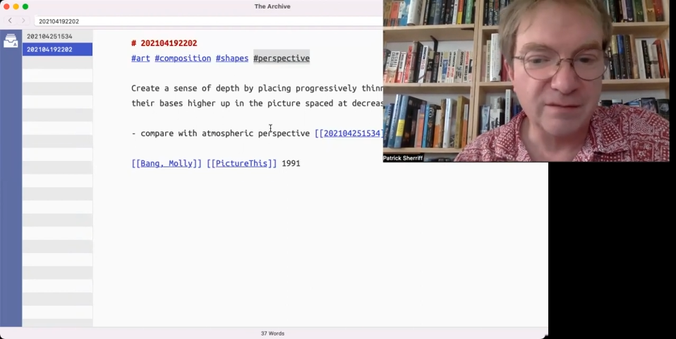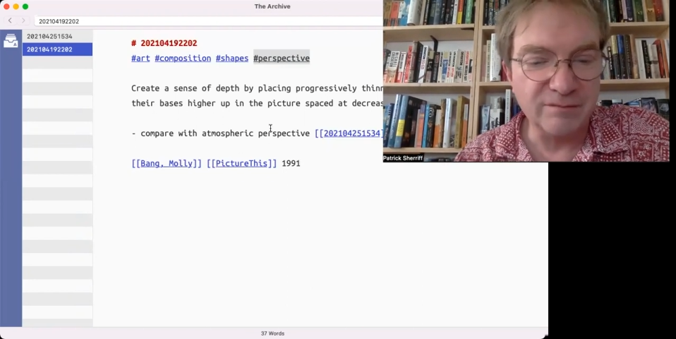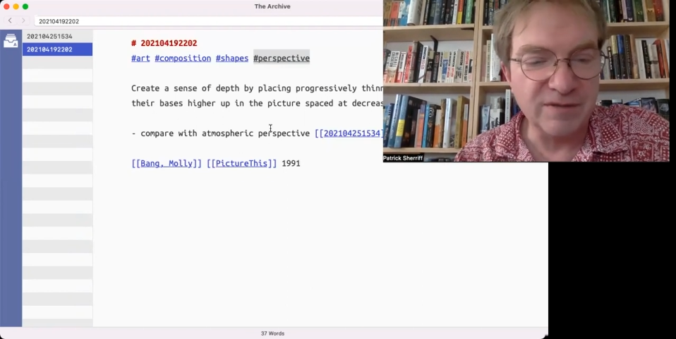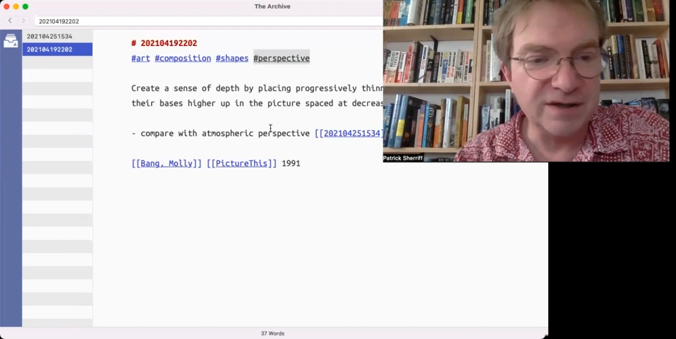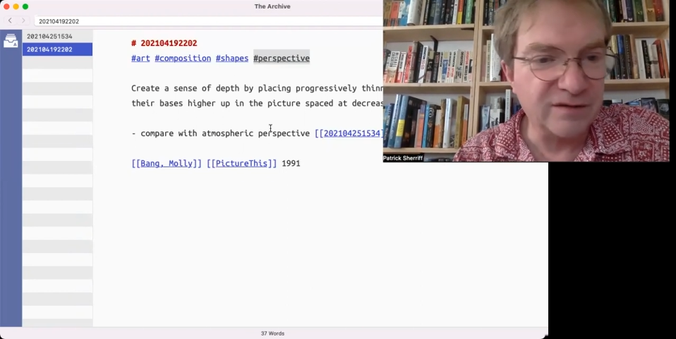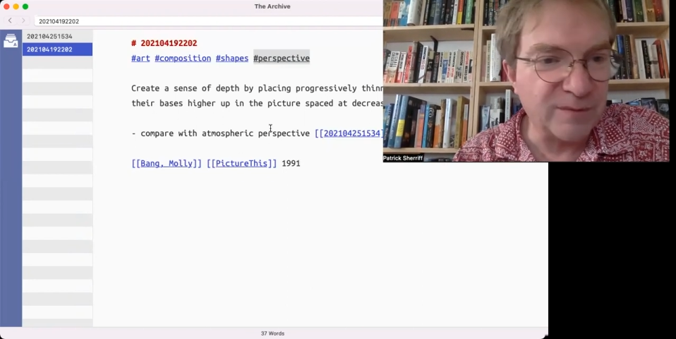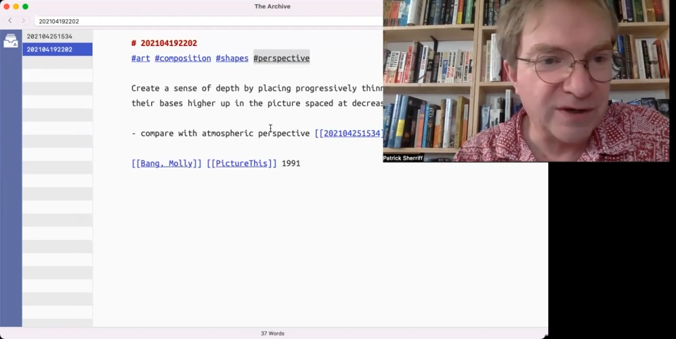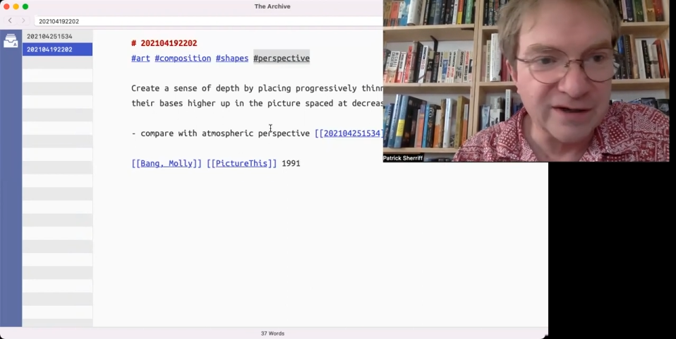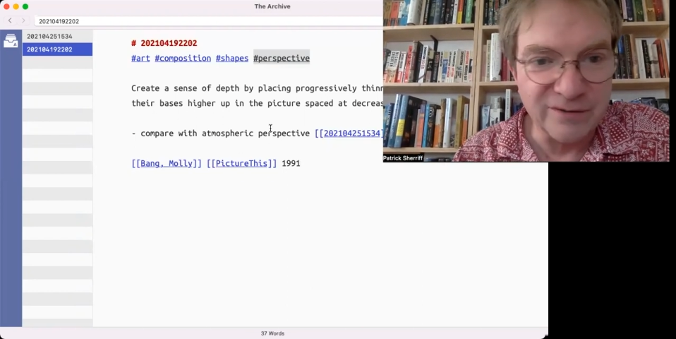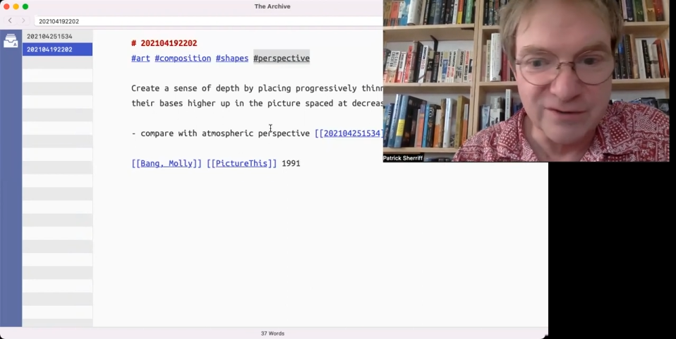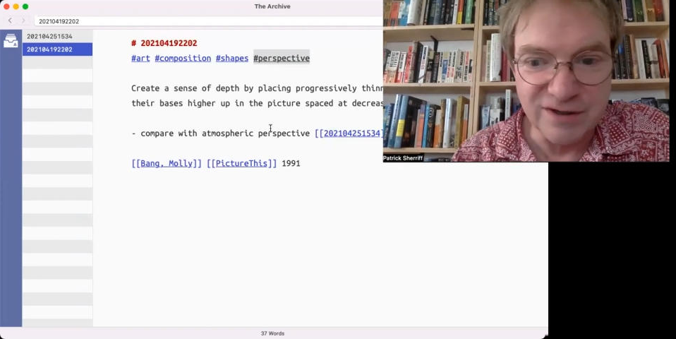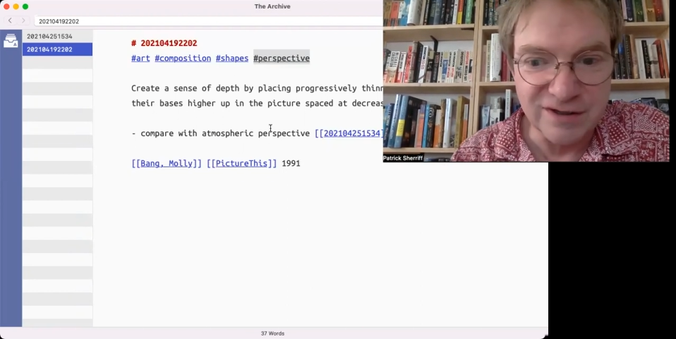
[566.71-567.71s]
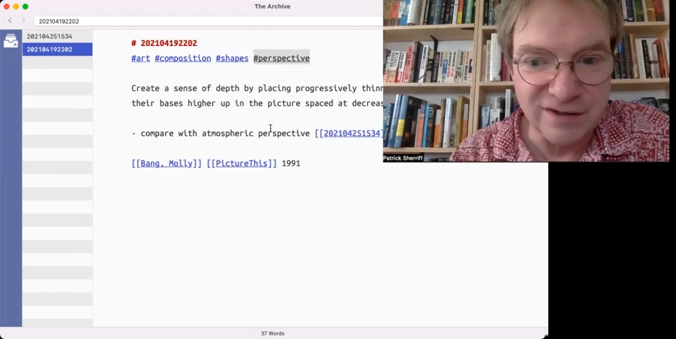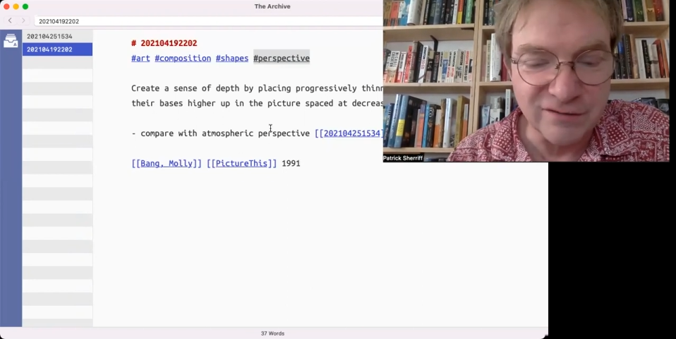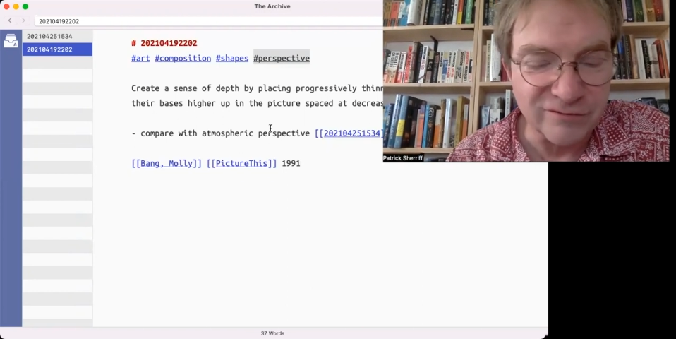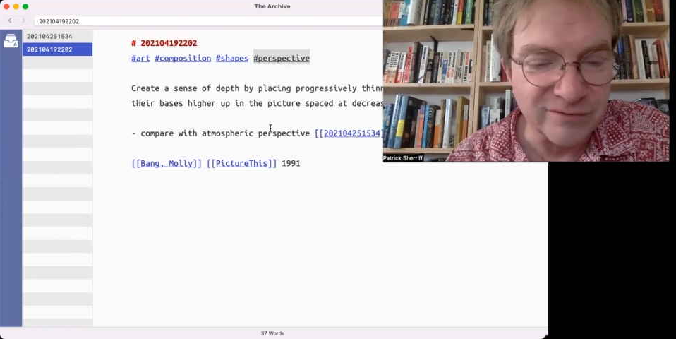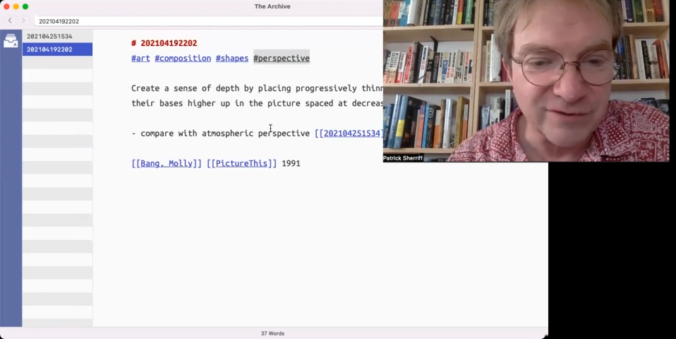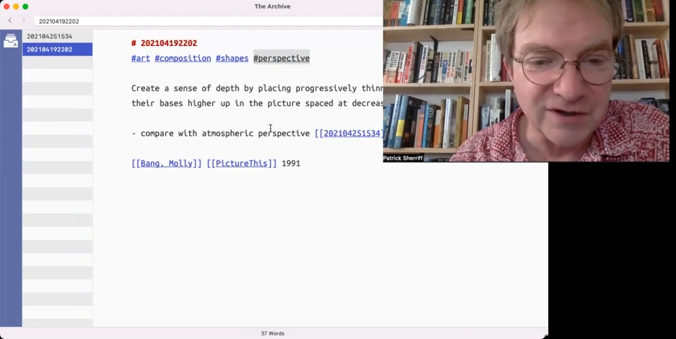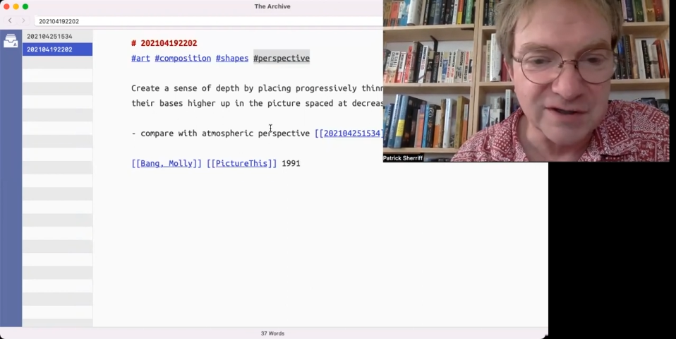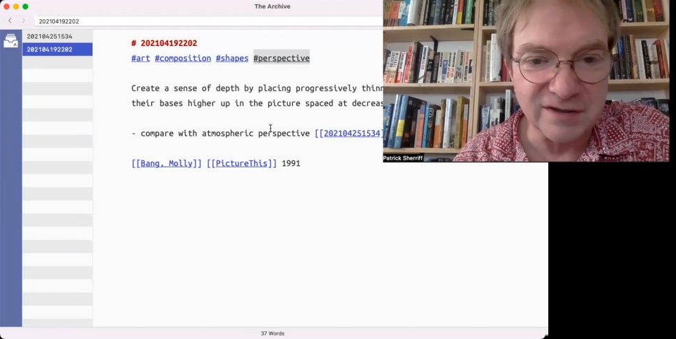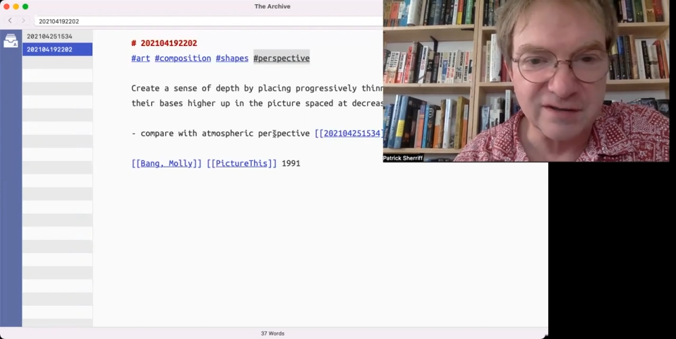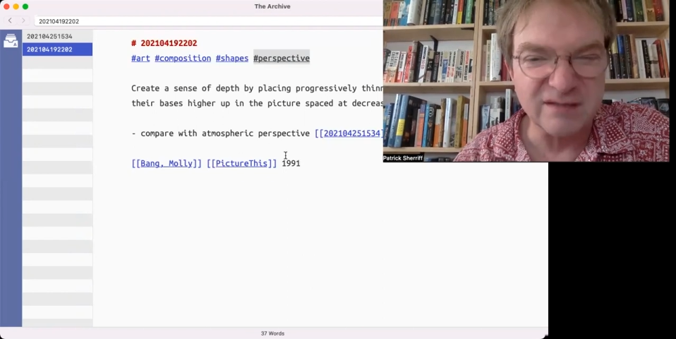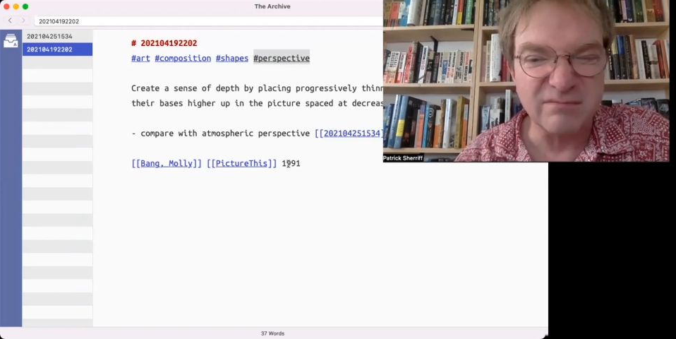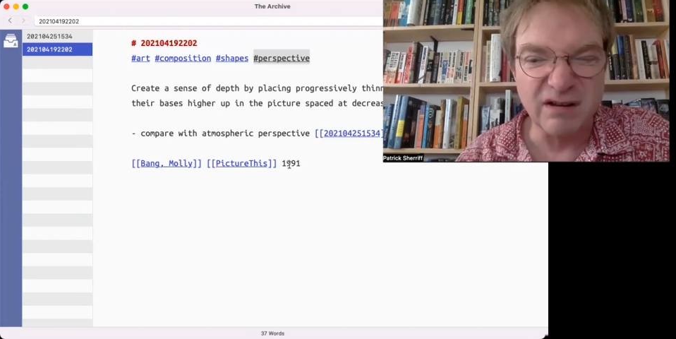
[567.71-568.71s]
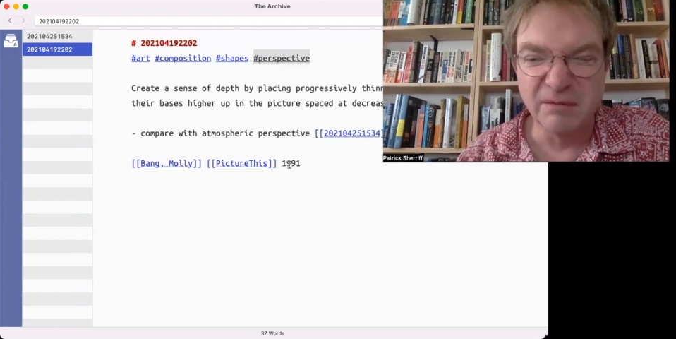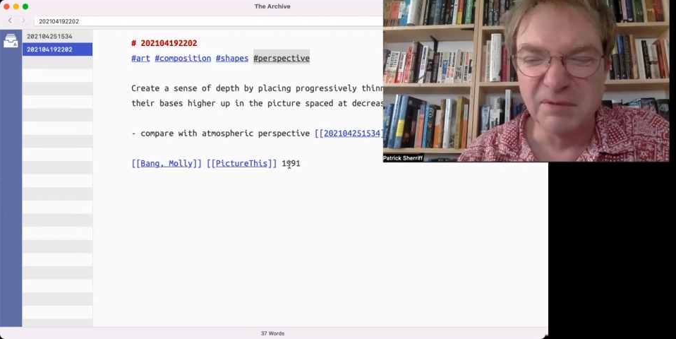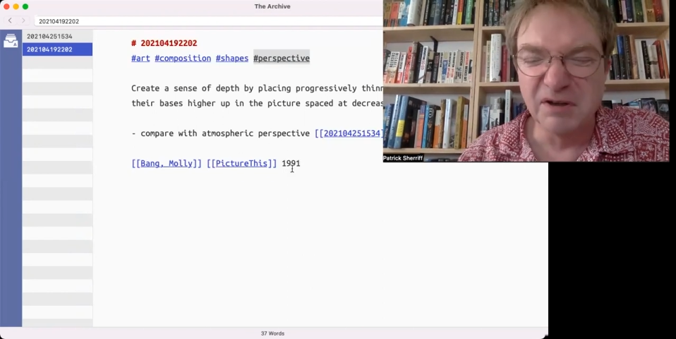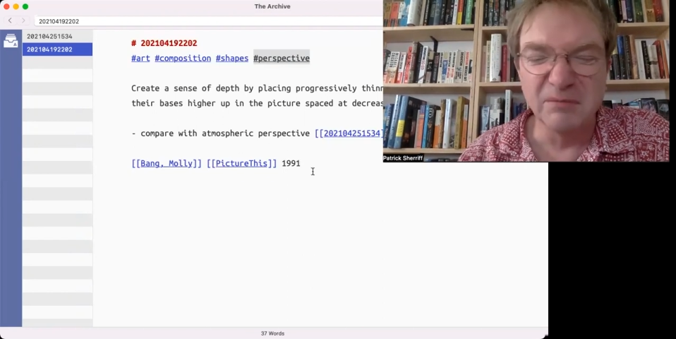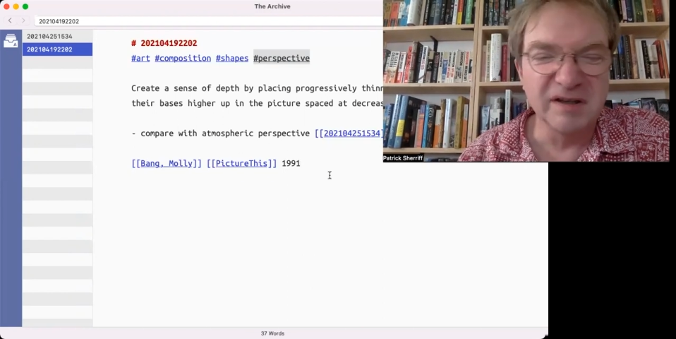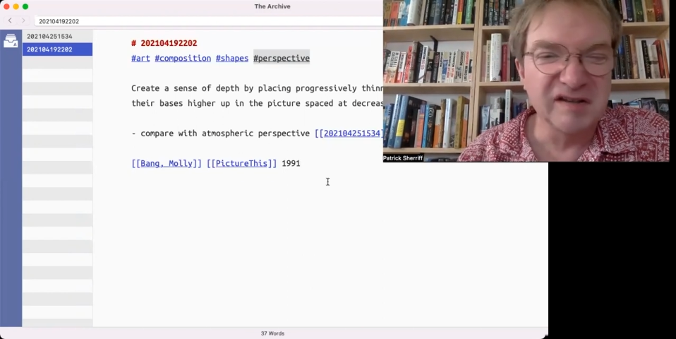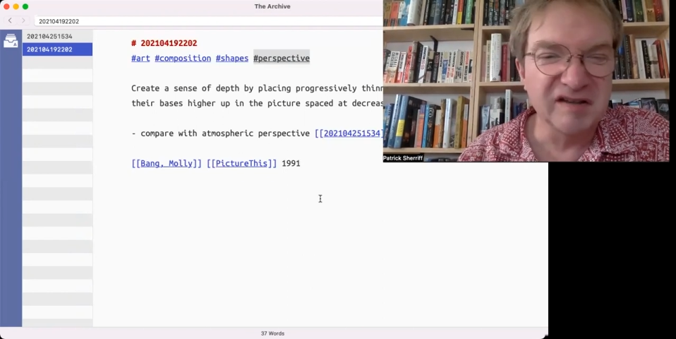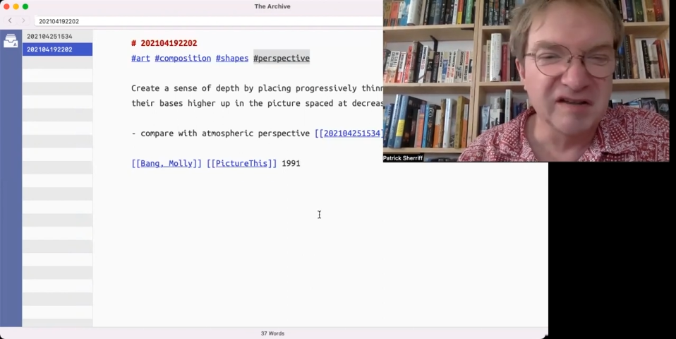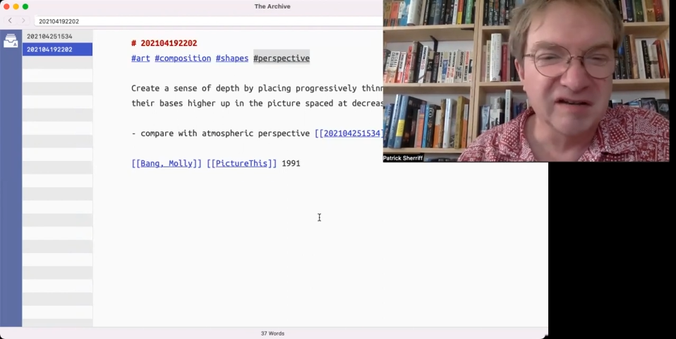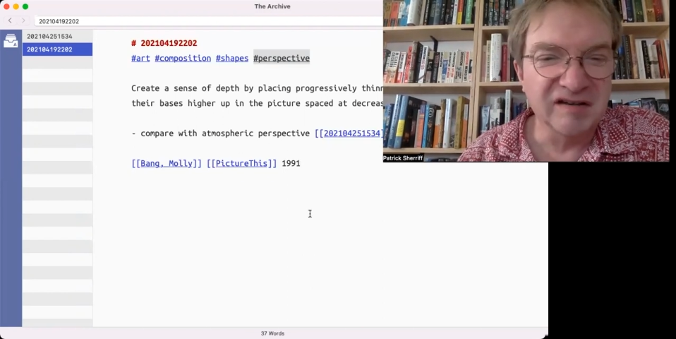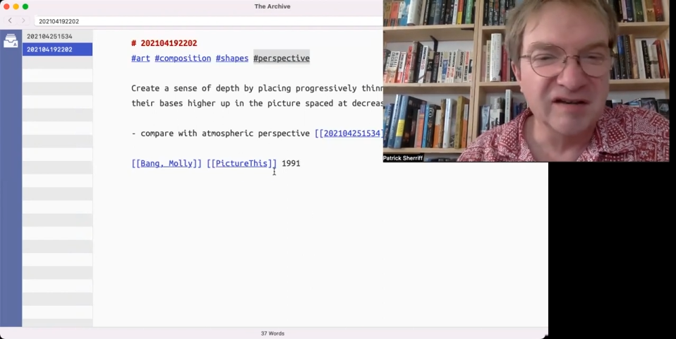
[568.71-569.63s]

Many of my notes I didn't revise because I'm too busy.